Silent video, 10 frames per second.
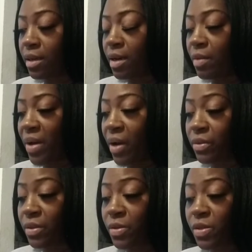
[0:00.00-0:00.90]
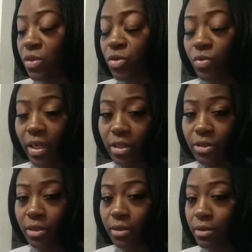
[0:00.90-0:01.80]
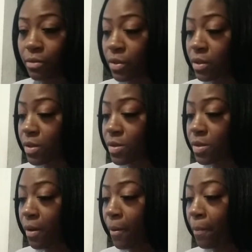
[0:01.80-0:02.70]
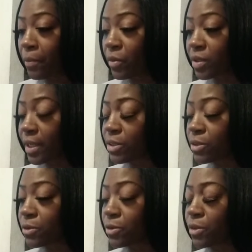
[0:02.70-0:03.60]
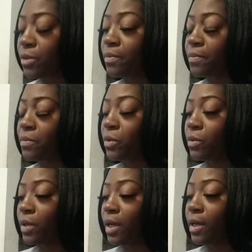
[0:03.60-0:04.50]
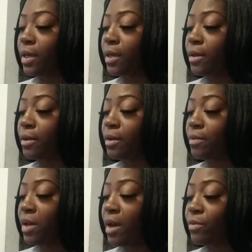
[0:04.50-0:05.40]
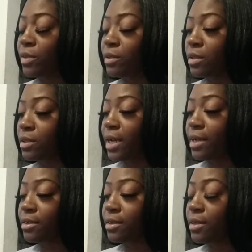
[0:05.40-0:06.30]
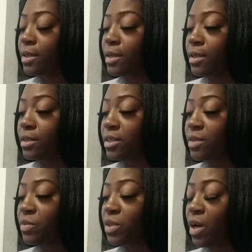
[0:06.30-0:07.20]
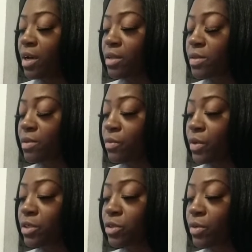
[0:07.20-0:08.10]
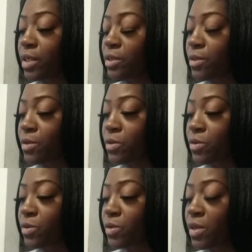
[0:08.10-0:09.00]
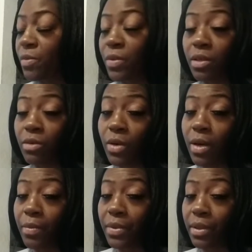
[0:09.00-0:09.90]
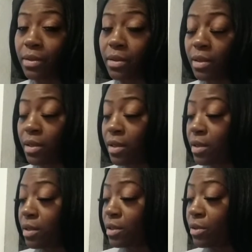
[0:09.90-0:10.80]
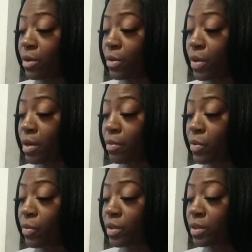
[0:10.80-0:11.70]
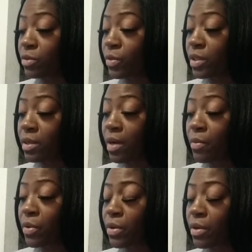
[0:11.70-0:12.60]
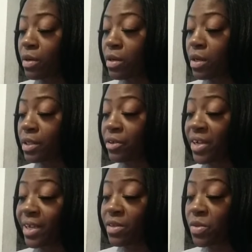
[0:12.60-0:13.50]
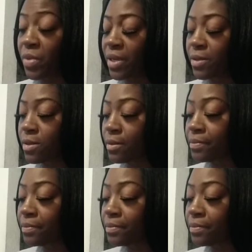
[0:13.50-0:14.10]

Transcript: about this situation with this relationship. Okay, having a lot of deep thoughts and frustrations, just keeping you up, and you know, really doing a number on your headspace.